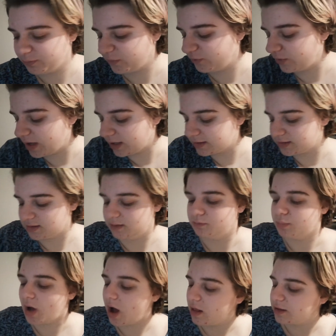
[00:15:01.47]
fixed and
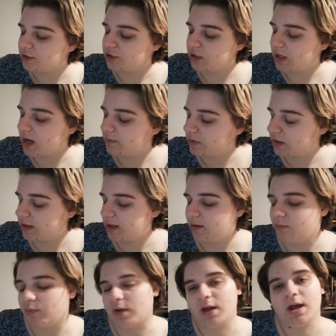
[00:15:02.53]
polished and everything,
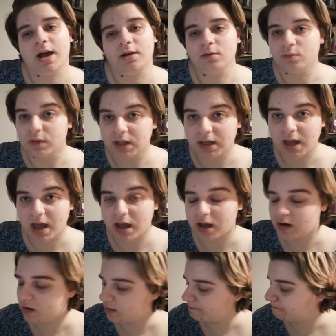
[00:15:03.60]
but I don't really
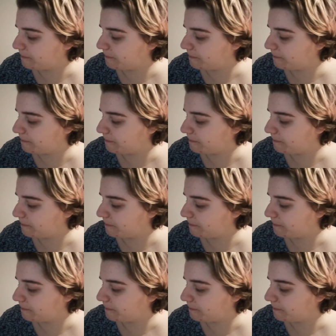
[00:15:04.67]
care.